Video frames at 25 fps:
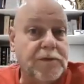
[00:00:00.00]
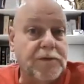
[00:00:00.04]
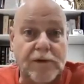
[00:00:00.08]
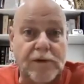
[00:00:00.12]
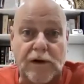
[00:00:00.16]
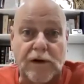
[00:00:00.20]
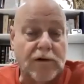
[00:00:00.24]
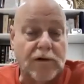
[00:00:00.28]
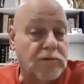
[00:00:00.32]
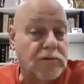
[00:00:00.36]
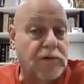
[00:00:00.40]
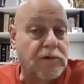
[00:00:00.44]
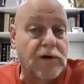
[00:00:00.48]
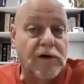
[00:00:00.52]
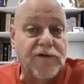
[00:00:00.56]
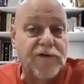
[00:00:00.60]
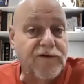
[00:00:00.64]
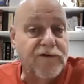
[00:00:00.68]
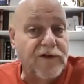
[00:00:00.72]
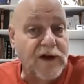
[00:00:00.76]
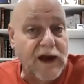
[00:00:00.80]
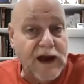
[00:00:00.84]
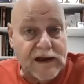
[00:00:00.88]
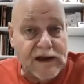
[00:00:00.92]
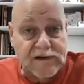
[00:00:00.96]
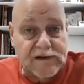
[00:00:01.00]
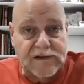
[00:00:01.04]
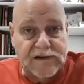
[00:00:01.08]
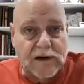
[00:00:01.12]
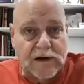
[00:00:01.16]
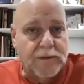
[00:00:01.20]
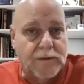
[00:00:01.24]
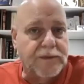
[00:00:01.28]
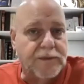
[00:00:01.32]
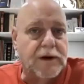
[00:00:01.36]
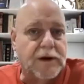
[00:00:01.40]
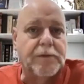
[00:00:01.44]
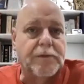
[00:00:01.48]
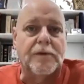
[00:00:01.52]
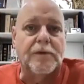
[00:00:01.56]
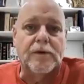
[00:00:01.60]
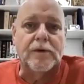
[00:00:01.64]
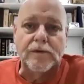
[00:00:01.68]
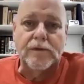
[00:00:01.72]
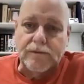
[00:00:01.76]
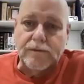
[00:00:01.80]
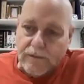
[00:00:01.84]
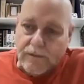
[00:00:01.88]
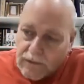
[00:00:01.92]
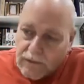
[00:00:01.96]
people are real fast. Some
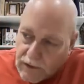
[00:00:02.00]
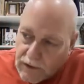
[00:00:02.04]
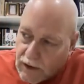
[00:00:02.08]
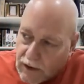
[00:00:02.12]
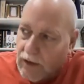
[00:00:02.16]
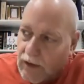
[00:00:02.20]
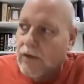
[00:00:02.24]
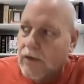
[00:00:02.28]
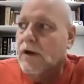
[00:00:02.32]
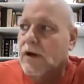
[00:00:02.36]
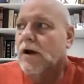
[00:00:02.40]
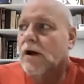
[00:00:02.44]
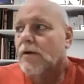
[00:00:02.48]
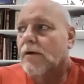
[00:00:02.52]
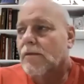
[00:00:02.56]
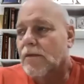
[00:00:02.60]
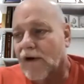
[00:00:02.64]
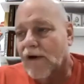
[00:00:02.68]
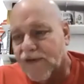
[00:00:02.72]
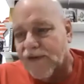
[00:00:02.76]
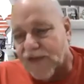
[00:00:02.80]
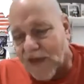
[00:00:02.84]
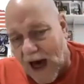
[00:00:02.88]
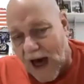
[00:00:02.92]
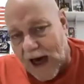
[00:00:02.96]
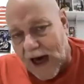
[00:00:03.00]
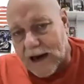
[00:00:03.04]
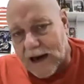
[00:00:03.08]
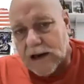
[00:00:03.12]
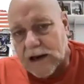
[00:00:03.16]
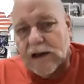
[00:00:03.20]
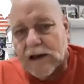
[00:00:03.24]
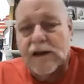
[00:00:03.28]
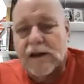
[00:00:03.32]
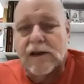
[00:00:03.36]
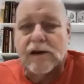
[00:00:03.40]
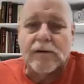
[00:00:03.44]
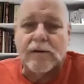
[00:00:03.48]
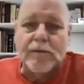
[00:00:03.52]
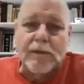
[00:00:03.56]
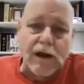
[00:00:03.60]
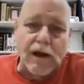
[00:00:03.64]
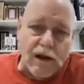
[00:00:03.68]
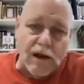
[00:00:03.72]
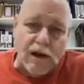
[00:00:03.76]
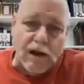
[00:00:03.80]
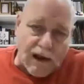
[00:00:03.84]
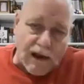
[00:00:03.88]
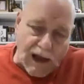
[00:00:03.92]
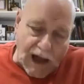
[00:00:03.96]
people, you know, methodically, they're
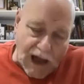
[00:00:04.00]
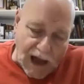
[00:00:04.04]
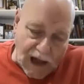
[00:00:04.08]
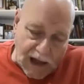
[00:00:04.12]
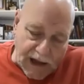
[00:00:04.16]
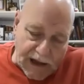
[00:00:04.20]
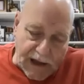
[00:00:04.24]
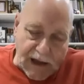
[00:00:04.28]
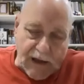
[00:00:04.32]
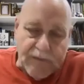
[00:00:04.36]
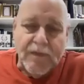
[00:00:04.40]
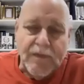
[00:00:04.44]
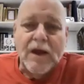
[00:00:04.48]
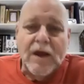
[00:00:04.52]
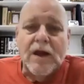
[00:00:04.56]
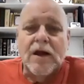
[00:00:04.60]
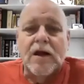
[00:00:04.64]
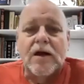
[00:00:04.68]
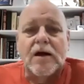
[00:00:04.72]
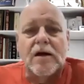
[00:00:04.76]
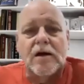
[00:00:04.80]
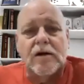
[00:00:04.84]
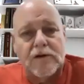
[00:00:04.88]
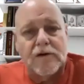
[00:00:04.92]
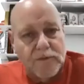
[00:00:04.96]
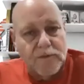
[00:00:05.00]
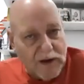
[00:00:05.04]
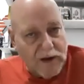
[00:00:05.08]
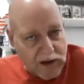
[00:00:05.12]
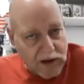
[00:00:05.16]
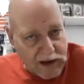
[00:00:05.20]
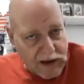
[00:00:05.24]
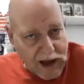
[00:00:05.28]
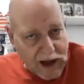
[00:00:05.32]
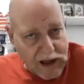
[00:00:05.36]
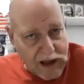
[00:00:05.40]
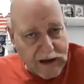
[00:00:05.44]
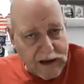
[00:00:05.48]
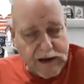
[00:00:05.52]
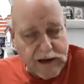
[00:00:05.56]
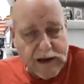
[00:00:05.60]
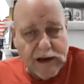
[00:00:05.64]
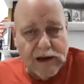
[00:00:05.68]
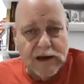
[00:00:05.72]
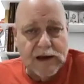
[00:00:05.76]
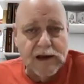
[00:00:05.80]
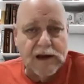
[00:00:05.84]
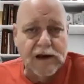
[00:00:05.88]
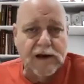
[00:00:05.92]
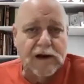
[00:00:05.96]
melancholic
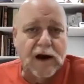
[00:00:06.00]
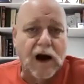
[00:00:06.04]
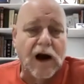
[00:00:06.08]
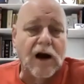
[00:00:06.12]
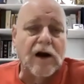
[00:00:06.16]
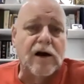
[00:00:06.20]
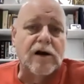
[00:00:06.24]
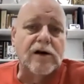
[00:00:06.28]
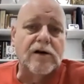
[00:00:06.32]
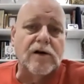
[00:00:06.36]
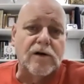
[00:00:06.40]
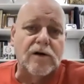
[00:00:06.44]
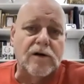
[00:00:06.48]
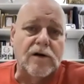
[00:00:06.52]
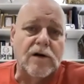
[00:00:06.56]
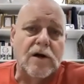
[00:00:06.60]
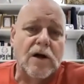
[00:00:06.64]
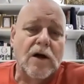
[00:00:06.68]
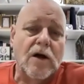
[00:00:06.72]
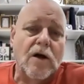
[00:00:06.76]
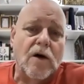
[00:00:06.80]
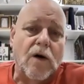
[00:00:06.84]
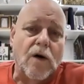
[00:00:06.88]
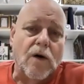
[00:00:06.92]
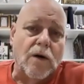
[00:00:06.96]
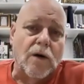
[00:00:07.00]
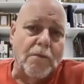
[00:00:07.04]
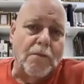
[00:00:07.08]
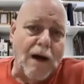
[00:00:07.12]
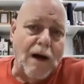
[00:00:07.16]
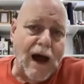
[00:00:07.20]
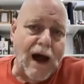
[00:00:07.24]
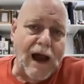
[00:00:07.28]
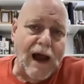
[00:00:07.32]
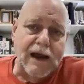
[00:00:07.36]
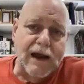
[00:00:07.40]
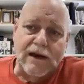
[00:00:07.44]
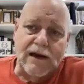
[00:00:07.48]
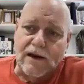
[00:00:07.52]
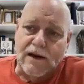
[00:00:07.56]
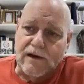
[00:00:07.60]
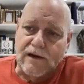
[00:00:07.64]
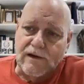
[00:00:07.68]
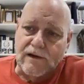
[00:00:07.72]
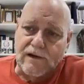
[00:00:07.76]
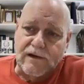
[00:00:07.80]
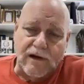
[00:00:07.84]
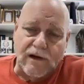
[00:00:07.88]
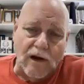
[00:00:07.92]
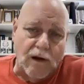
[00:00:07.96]
in heart or mind.
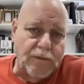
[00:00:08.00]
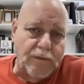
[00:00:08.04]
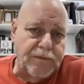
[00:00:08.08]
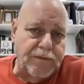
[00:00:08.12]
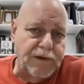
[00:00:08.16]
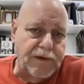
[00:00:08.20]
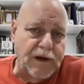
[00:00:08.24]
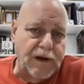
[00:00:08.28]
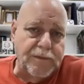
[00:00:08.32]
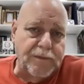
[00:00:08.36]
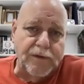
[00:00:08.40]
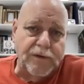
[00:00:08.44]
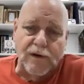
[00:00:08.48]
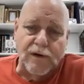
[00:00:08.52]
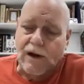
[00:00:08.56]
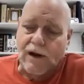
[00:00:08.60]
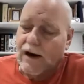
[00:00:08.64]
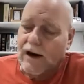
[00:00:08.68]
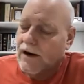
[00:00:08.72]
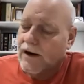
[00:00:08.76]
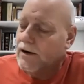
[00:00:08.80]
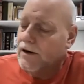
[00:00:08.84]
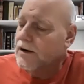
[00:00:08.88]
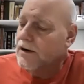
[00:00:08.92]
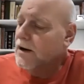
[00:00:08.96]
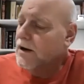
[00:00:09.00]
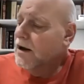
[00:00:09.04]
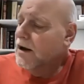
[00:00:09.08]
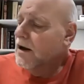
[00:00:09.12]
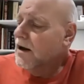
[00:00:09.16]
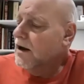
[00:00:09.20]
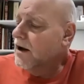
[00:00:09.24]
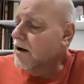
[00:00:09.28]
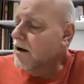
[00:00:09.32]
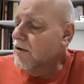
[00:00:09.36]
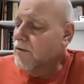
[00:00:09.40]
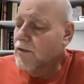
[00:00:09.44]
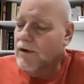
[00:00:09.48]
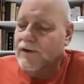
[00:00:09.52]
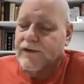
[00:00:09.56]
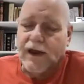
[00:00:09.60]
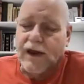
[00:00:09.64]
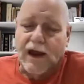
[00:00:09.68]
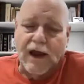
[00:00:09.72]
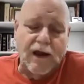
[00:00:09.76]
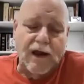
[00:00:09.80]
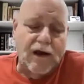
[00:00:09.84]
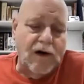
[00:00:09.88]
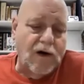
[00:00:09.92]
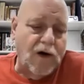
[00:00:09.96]
And some people are what
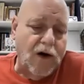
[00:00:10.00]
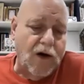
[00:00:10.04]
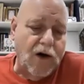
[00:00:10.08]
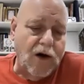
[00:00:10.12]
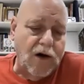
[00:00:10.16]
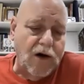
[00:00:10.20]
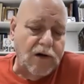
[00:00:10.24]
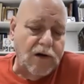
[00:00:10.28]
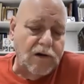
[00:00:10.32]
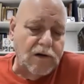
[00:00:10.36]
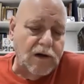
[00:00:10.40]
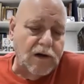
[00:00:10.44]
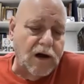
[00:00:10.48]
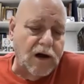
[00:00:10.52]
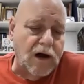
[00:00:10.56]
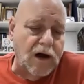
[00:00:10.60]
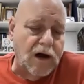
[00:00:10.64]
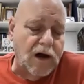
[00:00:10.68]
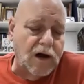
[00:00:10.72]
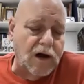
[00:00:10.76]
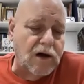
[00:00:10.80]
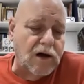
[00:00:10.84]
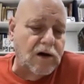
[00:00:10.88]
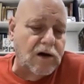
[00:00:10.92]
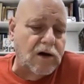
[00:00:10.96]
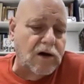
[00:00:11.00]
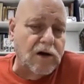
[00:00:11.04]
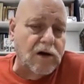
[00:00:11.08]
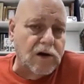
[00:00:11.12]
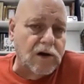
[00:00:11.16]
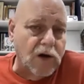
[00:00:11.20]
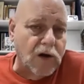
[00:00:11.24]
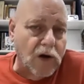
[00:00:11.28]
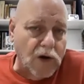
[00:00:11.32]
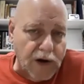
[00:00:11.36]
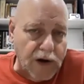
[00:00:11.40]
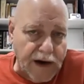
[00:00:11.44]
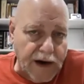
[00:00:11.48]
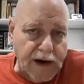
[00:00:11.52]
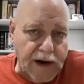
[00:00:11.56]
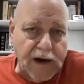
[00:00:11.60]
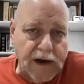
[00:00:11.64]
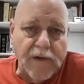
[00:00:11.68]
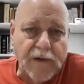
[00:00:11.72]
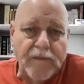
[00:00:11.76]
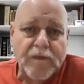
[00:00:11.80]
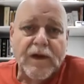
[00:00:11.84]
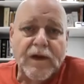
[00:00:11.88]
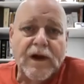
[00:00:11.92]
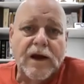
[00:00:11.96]
they call choleric.
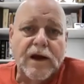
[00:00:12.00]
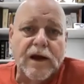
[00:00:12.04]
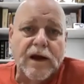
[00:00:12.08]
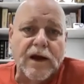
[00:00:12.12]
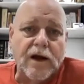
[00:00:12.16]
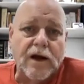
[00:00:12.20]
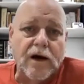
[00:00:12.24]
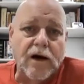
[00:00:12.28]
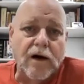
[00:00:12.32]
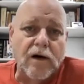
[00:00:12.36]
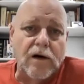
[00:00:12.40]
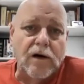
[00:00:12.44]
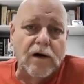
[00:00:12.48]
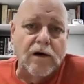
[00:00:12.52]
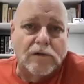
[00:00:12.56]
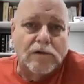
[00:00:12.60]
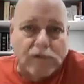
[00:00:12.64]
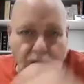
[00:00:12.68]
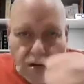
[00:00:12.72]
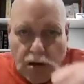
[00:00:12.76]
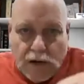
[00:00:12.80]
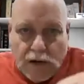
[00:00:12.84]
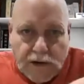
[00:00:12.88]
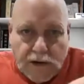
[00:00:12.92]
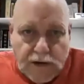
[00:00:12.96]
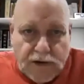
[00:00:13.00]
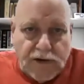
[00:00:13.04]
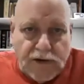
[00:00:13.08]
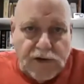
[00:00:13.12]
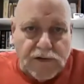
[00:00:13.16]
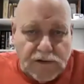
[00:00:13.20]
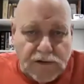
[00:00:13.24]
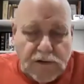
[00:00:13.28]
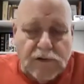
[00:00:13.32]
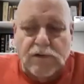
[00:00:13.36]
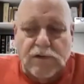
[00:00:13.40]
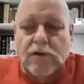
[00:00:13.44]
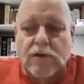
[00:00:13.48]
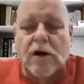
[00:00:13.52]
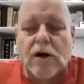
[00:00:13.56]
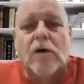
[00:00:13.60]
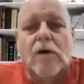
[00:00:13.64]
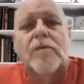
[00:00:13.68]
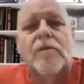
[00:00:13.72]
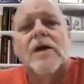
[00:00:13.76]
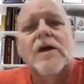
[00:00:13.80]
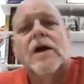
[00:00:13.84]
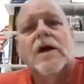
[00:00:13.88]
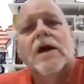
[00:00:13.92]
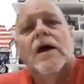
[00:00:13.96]
You know, they're just, you
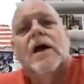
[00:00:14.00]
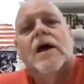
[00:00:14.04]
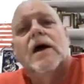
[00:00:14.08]
know,